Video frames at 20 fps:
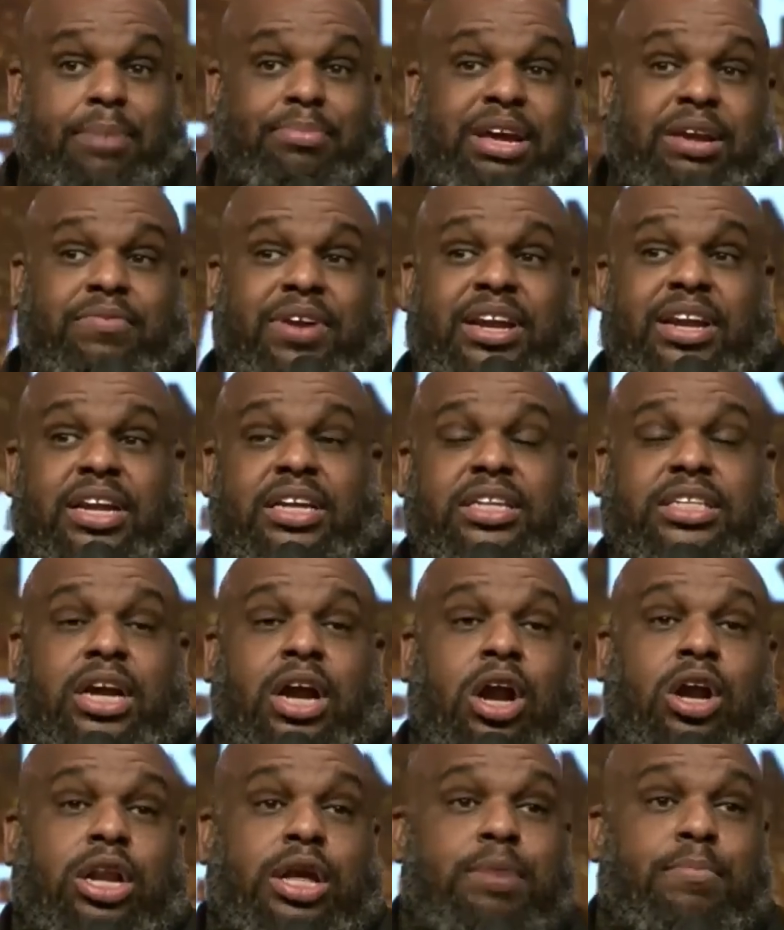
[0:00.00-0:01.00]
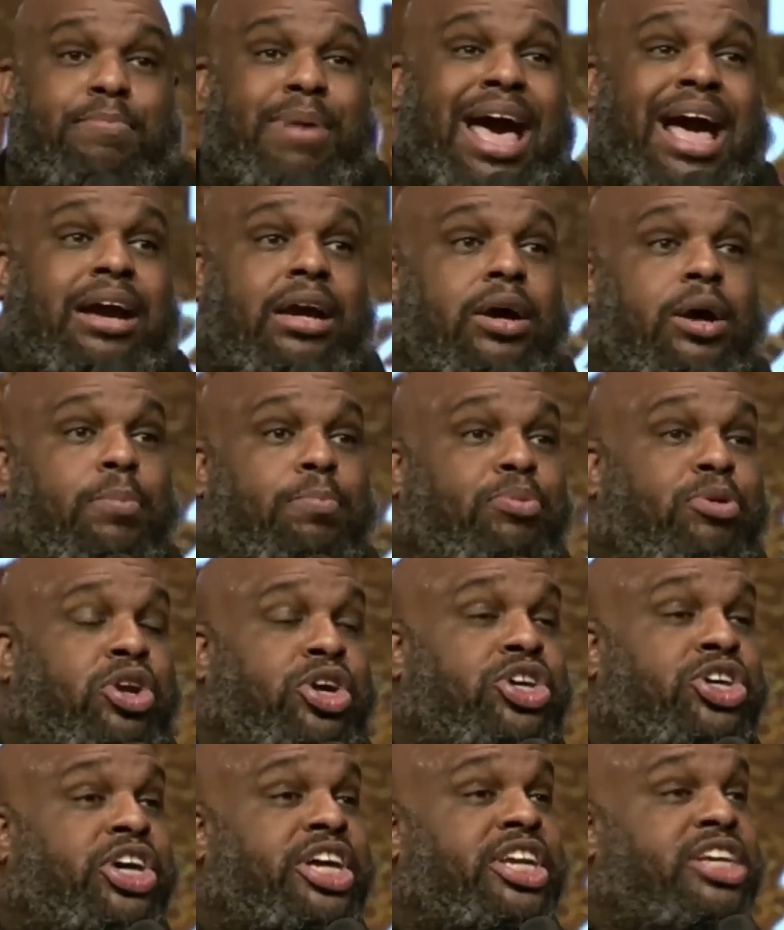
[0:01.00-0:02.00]
I'm getting ready to turn him back, put
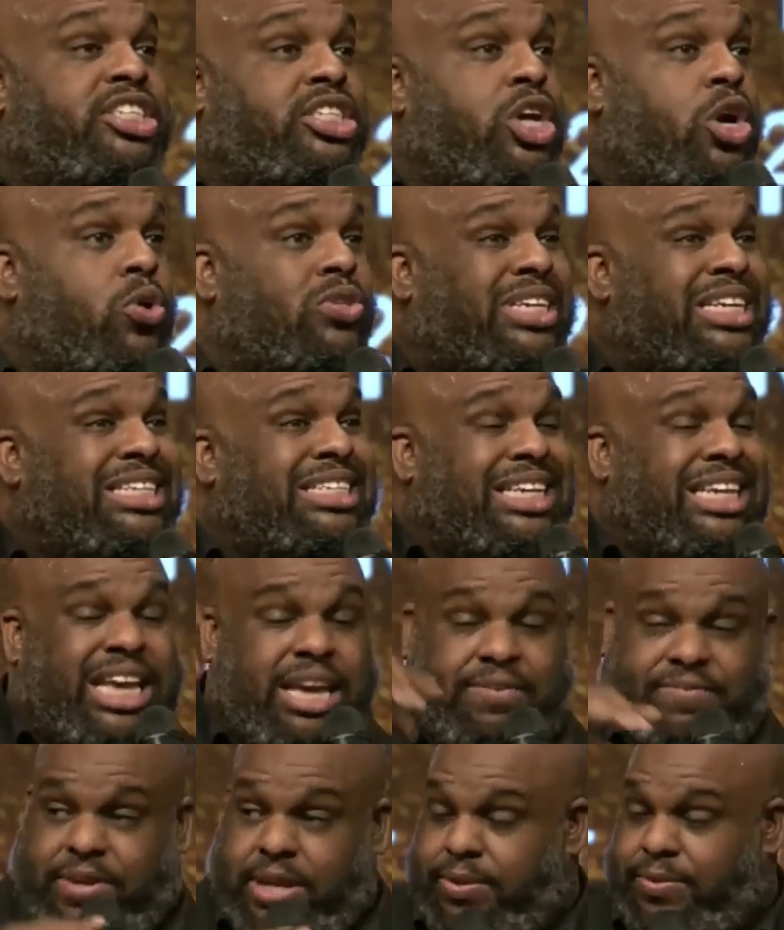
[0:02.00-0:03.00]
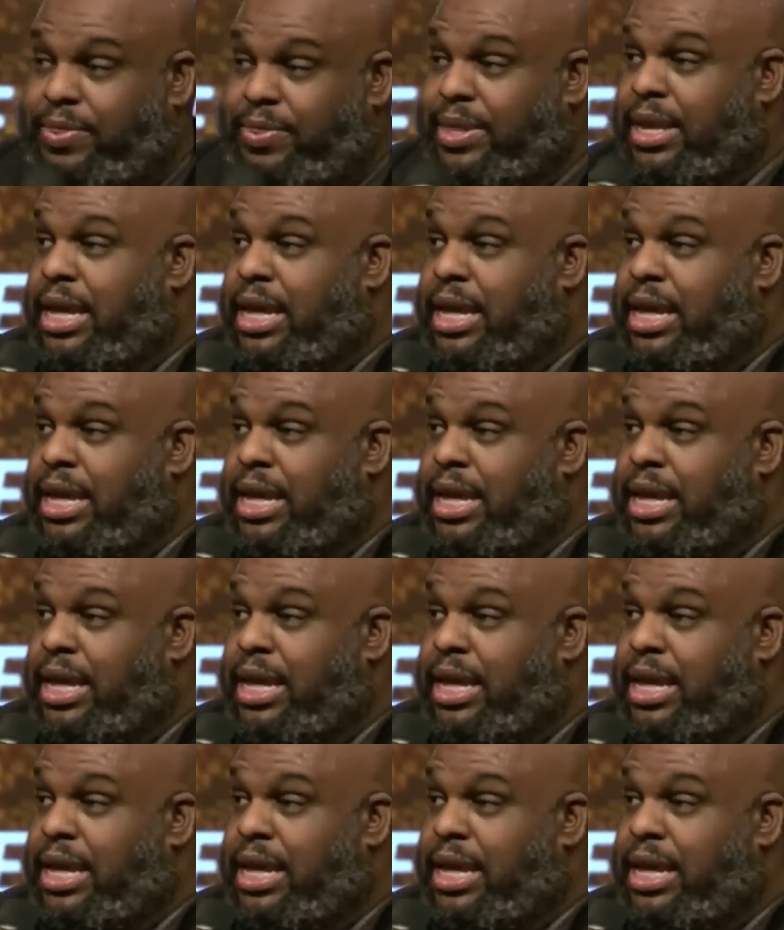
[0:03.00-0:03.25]
a hook in his nose, he's leaving.